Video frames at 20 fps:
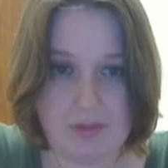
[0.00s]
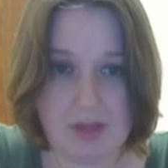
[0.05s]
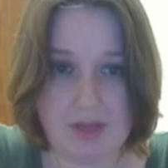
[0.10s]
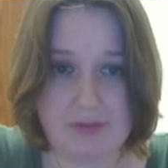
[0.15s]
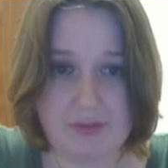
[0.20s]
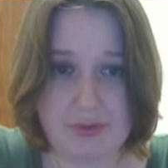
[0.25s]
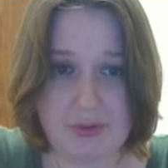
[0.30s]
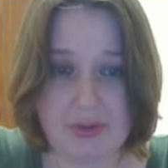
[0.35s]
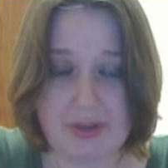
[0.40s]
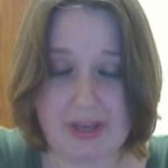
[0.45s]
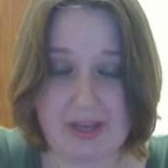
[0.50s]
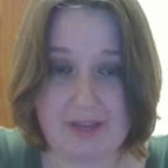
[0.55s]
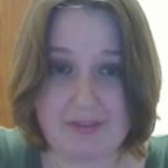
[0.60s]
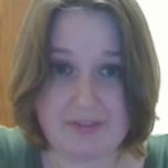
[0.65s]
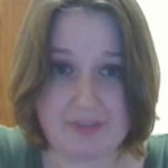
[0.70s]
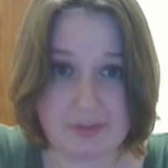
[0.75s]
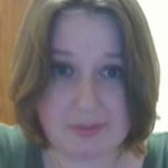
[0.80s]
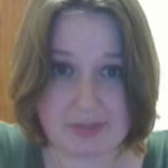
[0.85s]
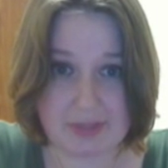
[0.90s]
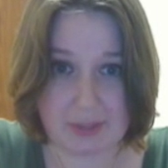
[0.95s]
If you're looking at
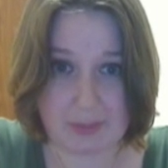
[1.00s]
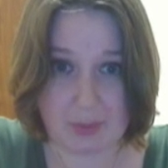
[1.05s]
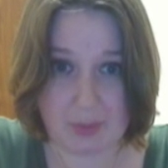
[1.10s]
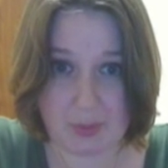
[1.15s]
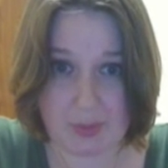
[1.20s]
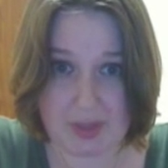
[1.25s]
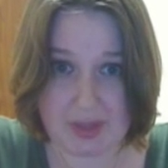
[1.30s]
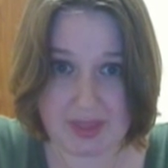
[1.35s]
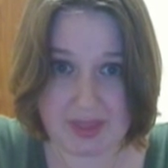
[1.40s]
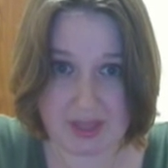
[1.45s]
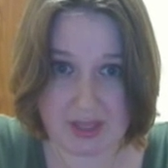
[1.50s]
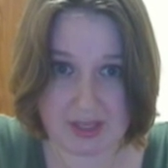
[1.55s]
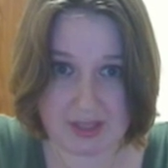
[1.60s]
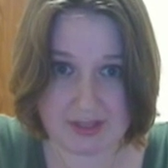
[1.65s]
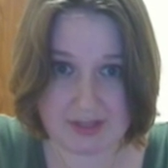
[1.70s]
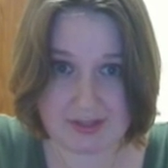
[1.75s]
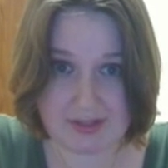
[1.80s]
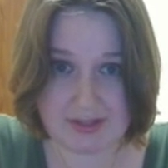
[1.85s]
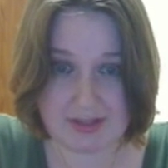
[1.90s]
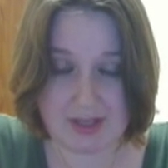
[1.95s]
films like
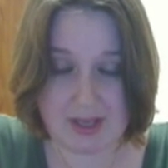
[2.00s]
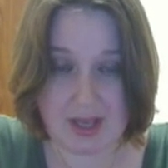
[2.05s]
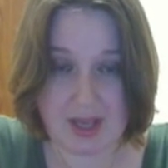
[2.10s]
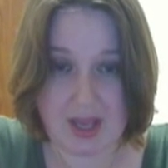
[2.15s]
Prometheus,